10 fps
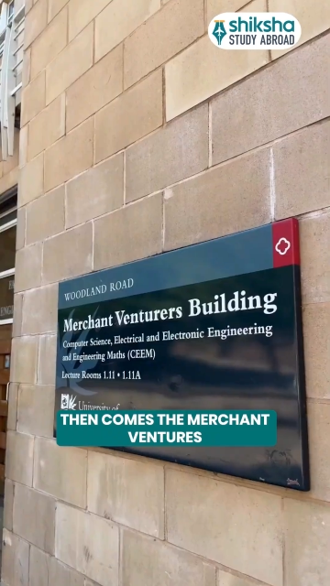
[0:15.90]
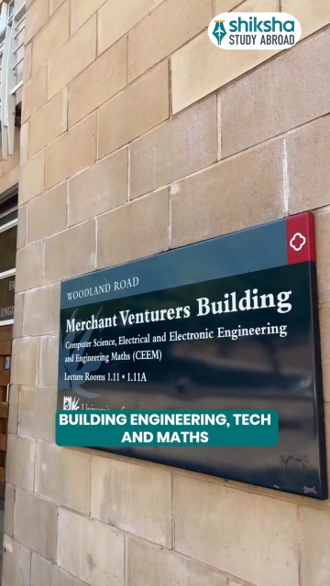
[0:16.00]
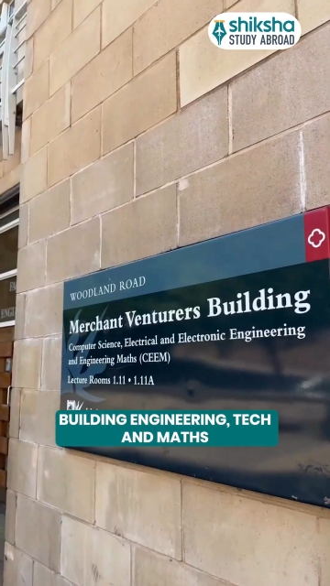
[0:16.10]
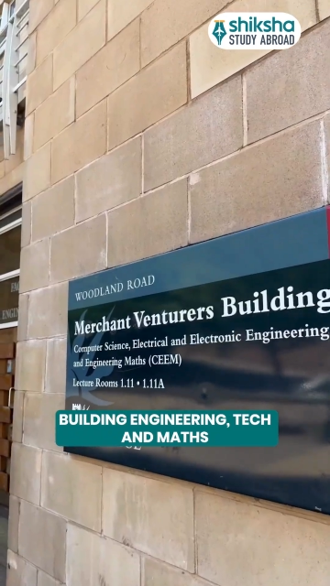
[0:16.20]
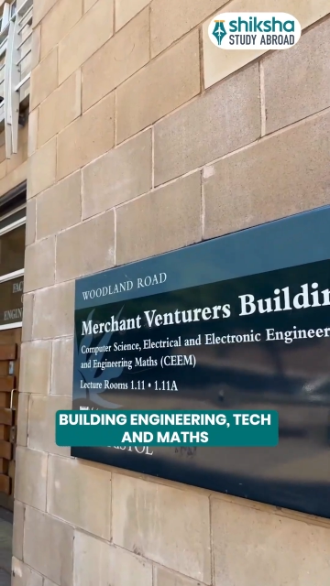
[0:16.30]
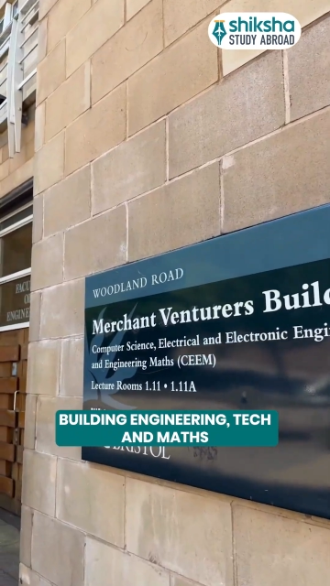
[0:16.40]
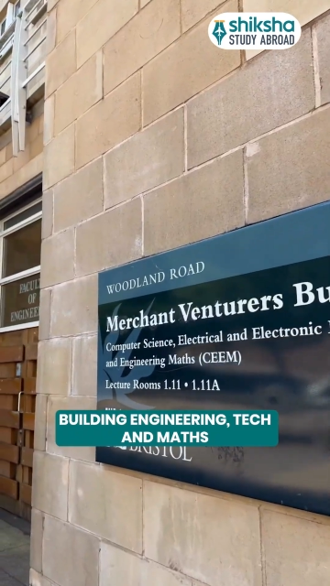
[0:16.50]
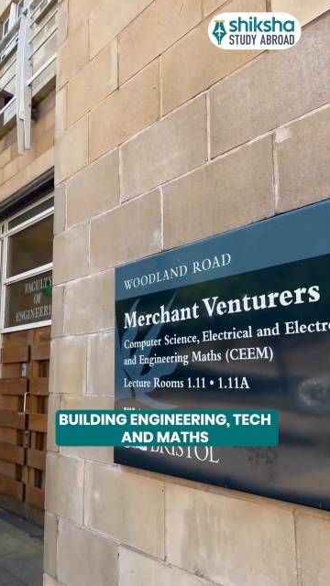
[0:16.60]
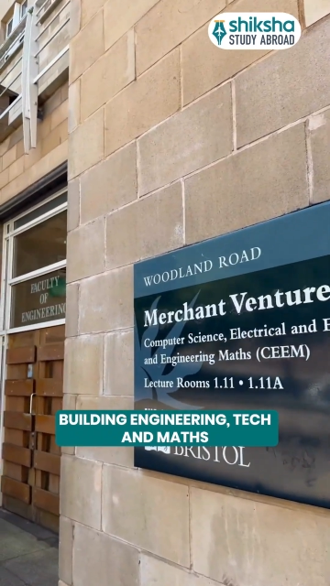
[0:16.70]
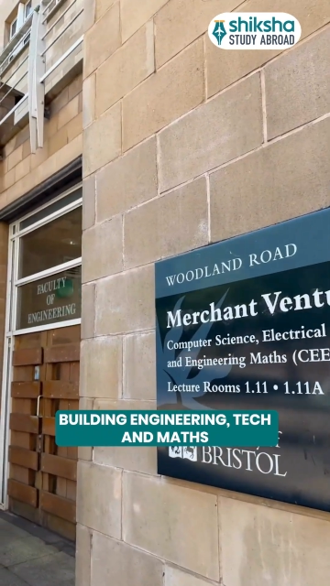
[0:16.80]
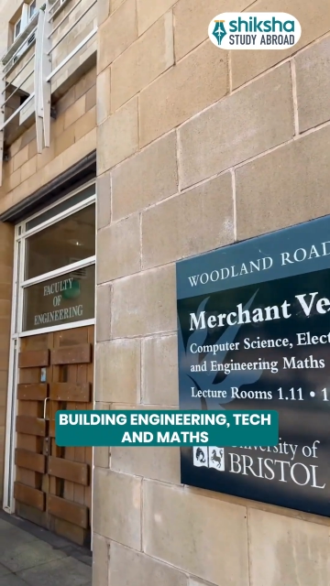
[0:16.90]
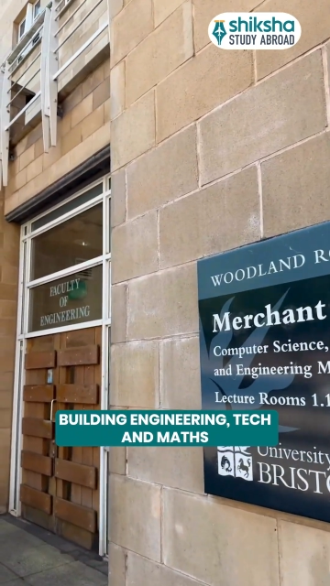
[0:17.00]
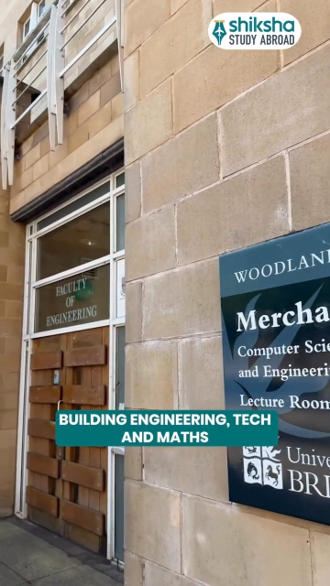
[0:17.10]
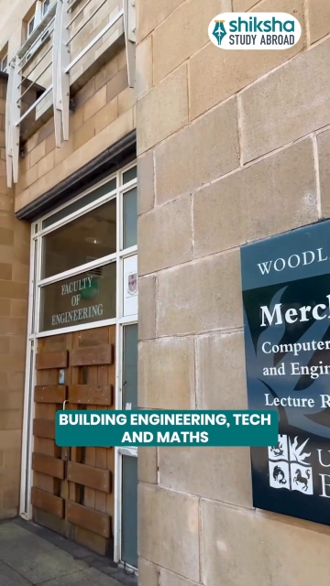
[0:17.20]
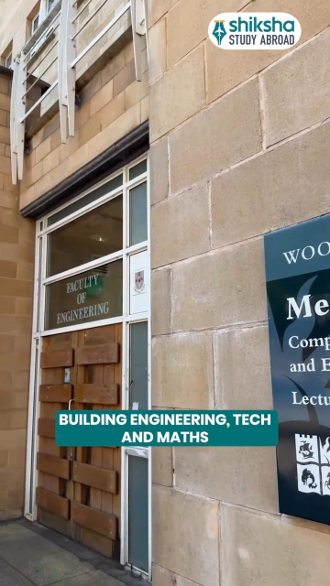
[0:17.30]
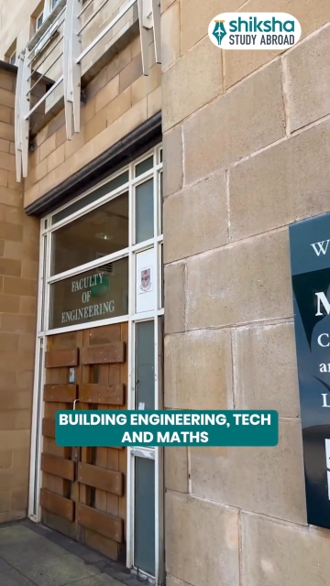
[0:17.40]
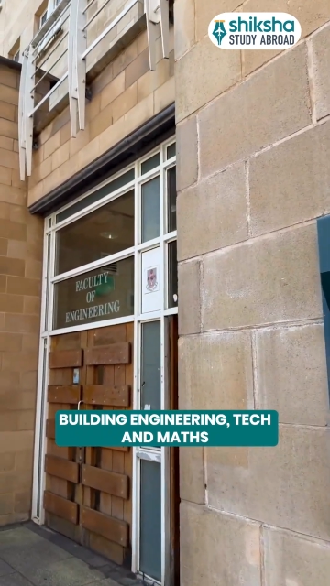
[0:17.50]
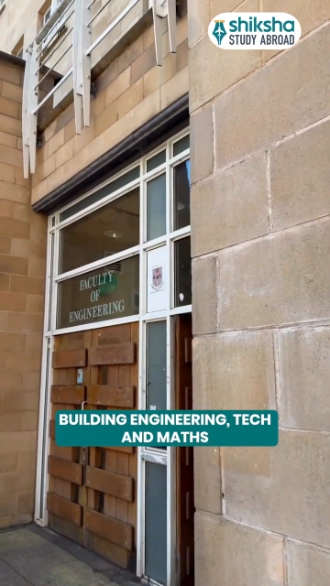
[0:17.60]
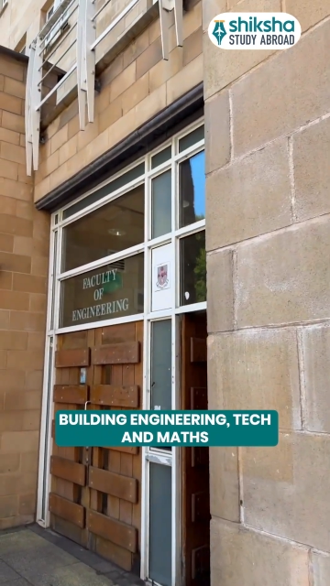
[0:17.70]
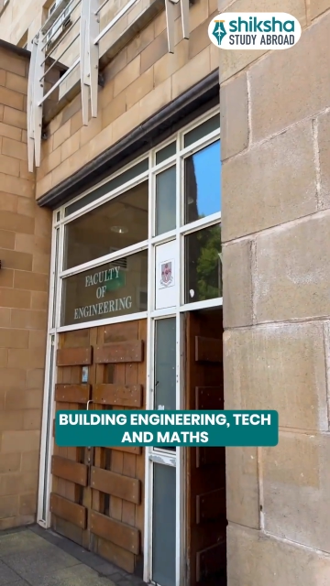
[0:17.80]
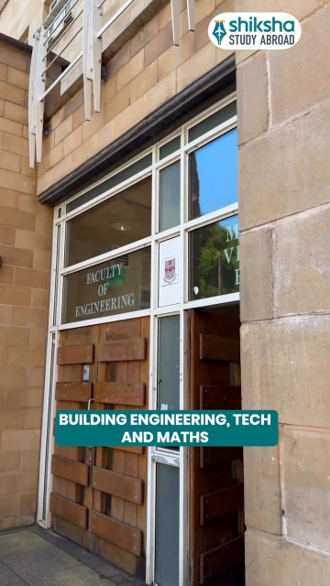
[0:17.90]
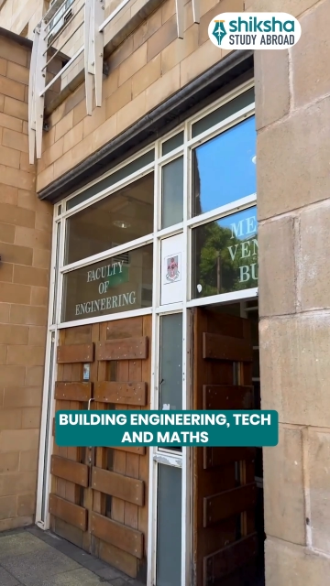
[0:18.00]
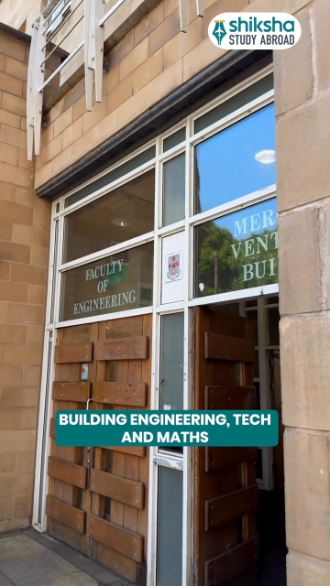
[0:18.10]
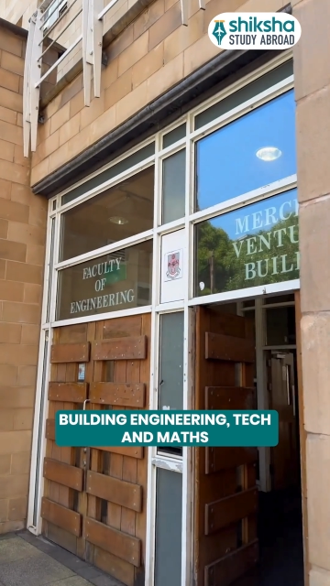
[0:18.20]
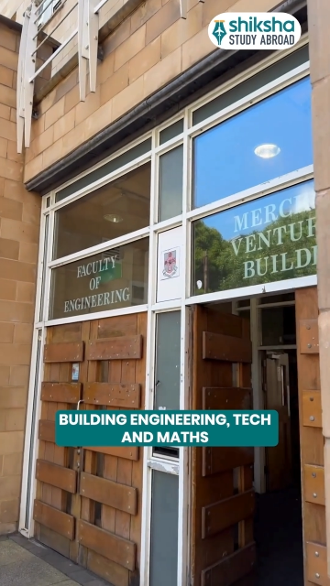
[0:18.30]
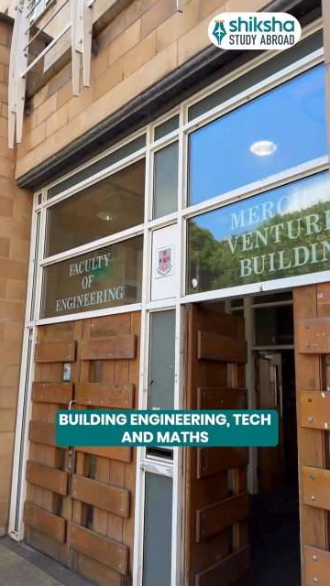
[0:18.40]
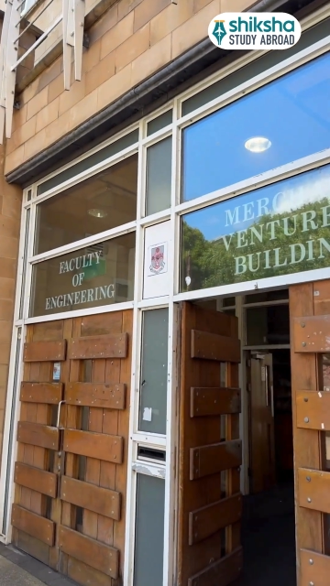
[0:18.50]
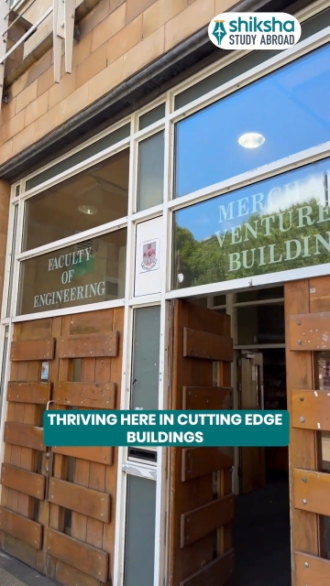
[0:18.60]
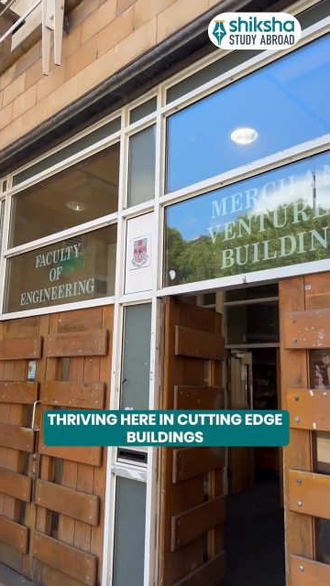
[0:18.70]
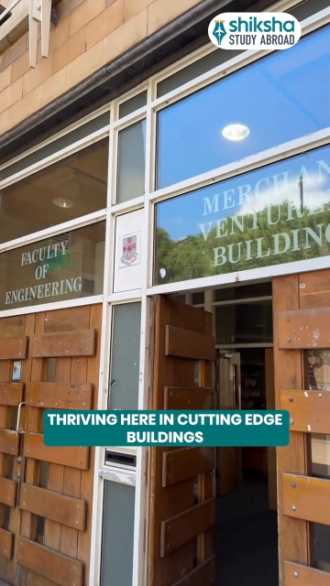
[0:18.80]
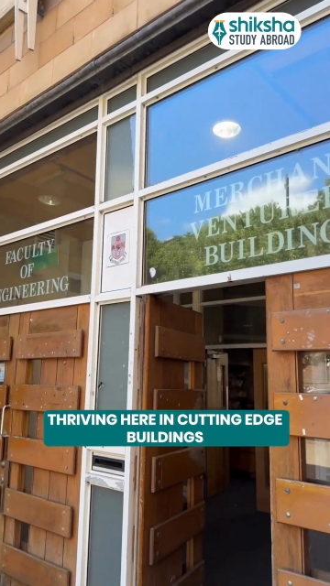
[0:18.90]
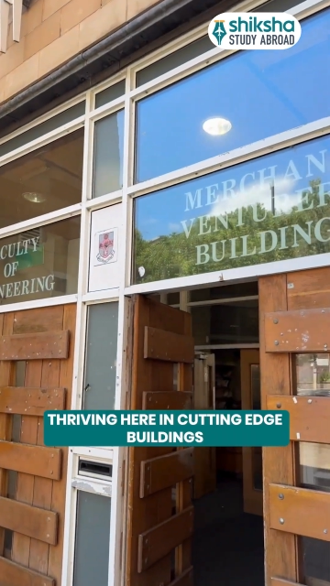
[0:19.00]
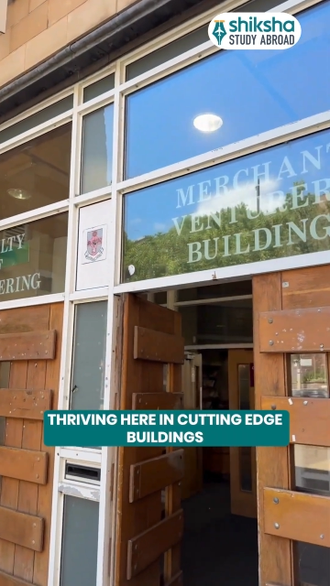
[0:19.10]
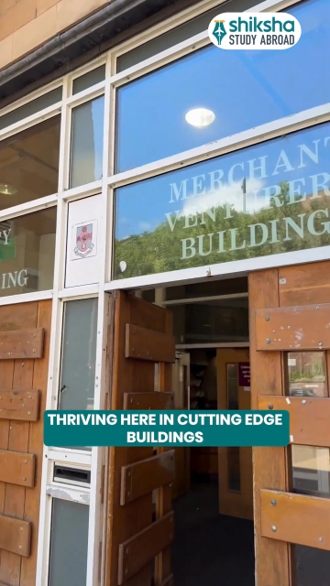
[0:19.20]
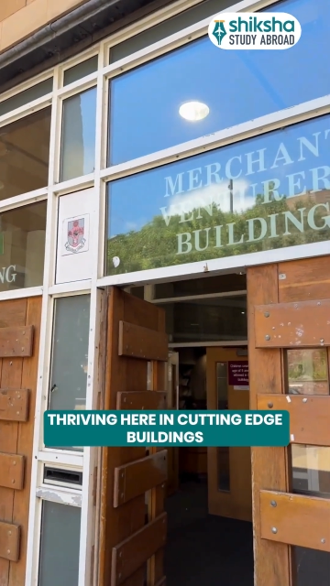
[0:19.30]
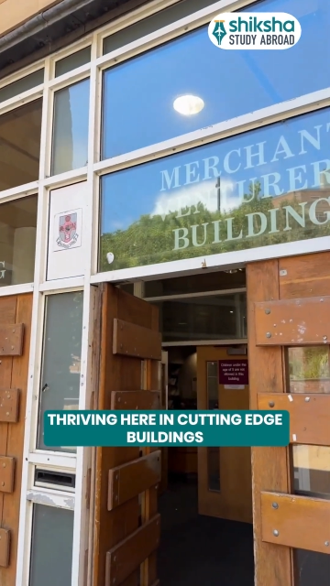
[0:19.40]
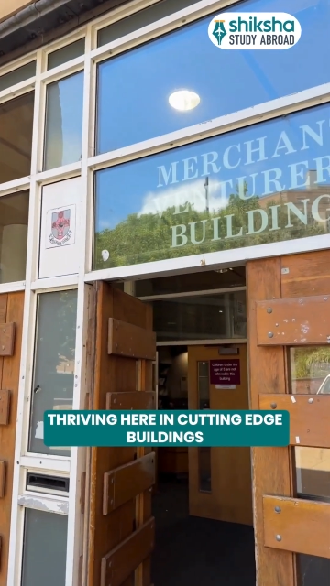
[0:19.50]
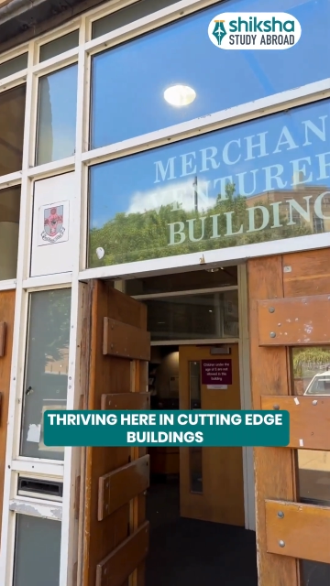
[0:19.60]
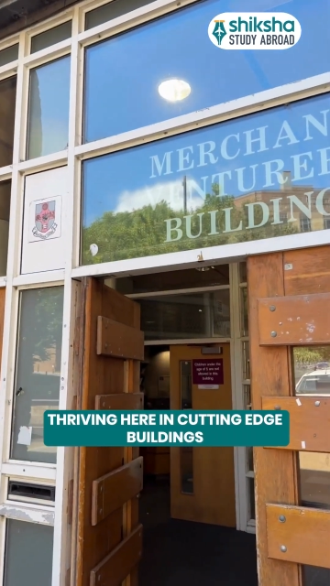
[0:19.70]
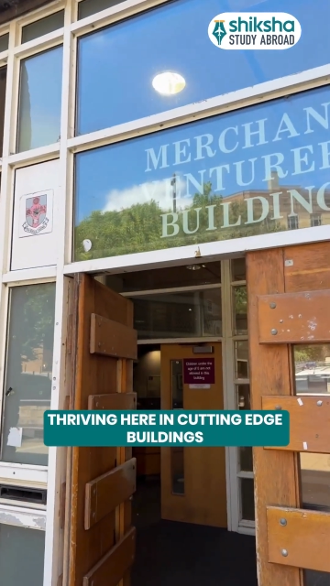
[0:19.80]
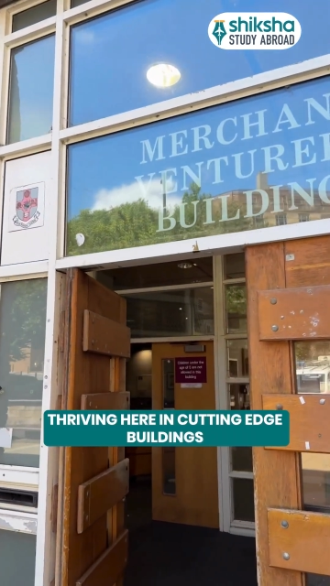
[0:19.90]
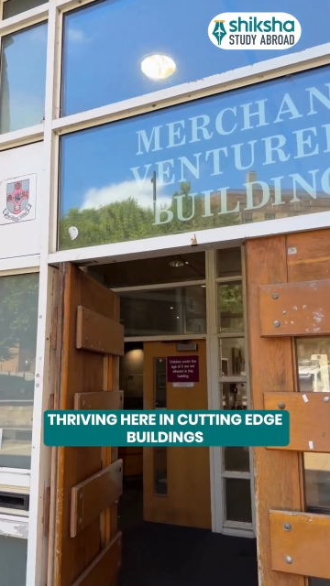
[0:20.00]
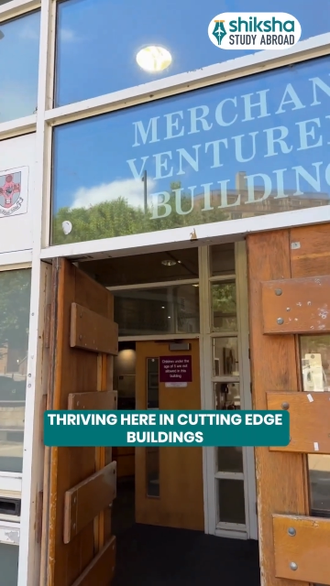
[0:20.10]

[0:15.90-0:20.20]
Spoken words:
No face is visible, so there are no lips to read.